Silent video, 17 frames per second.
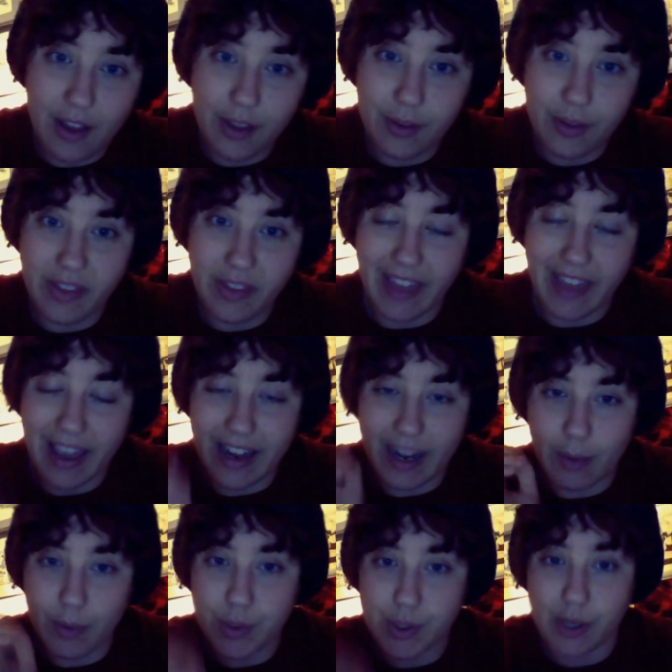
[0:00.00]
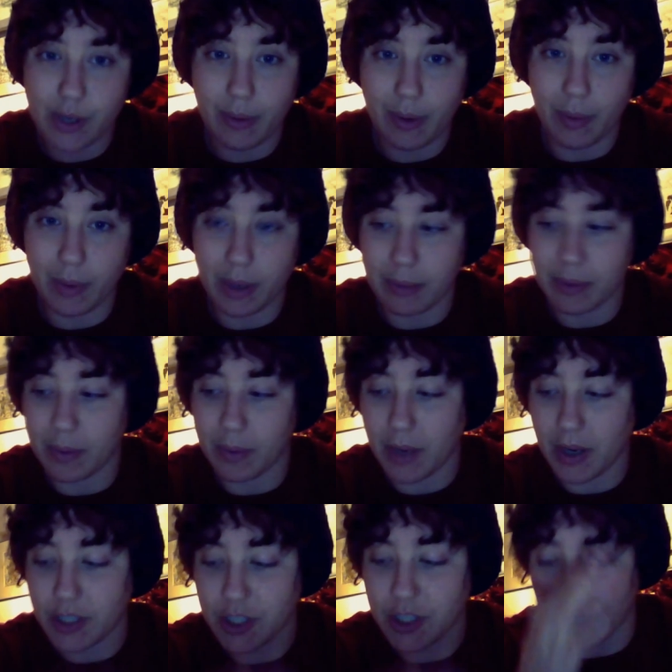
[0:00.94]
Other than that, I want to talk about what I've
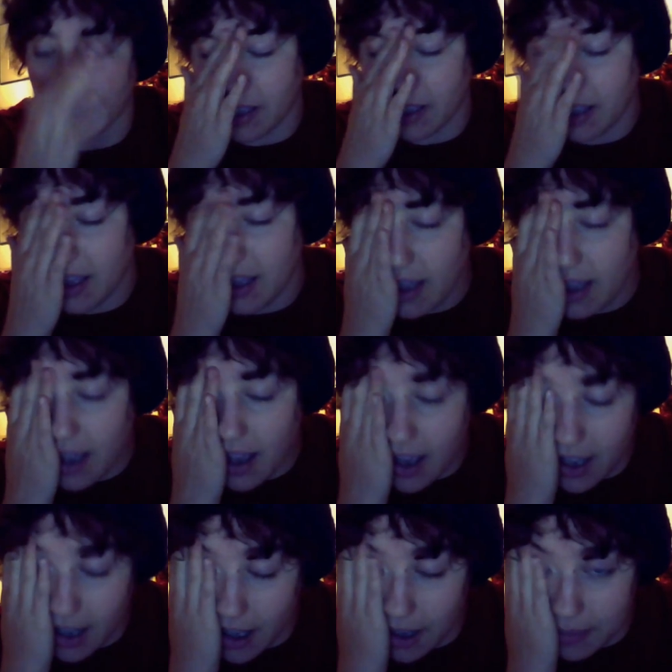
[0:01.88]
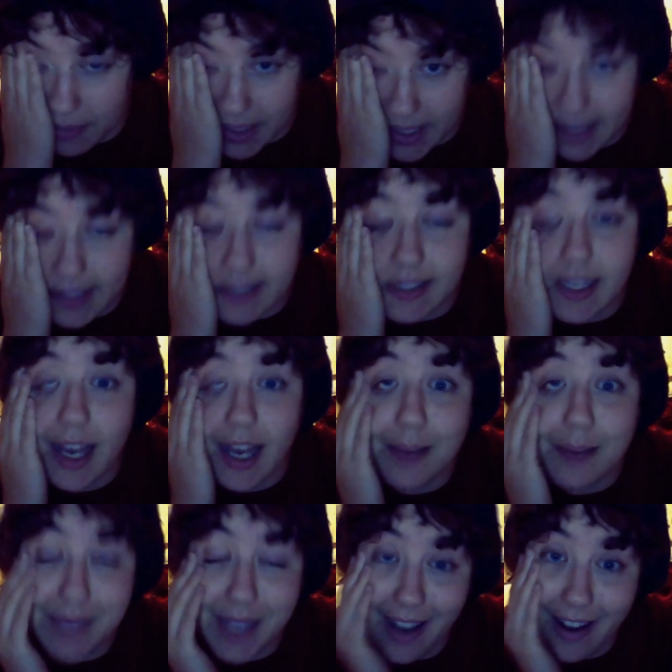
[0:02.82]
been watching, because
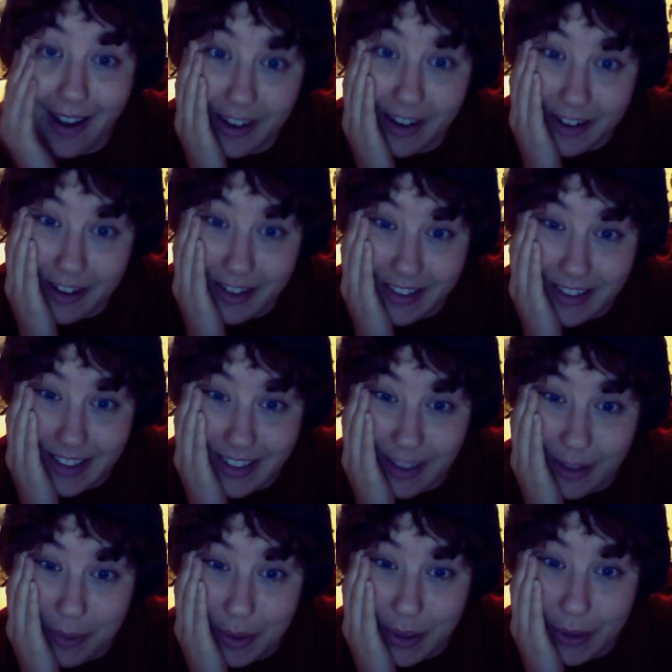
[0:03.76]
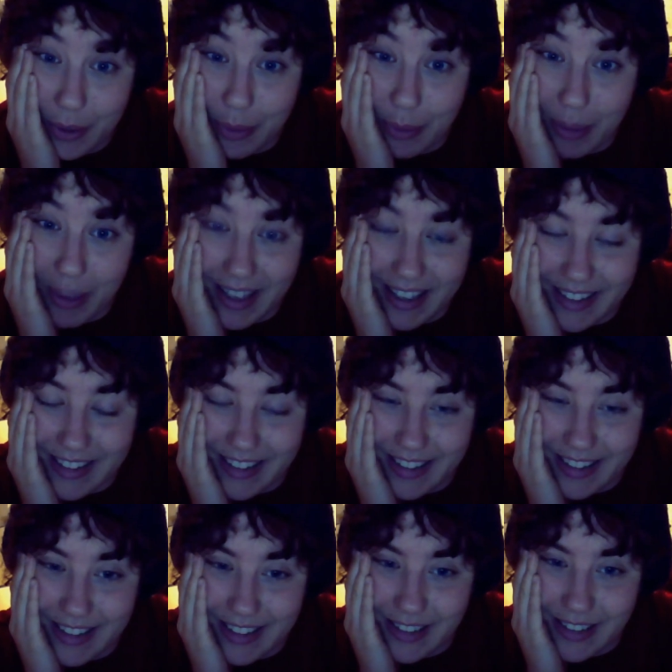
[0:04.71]
I'm tired and I want to go to
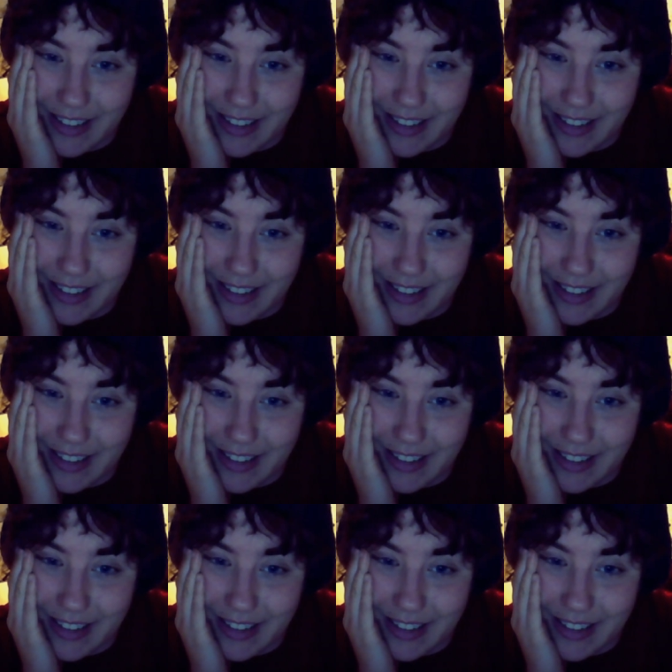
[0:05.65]
bed.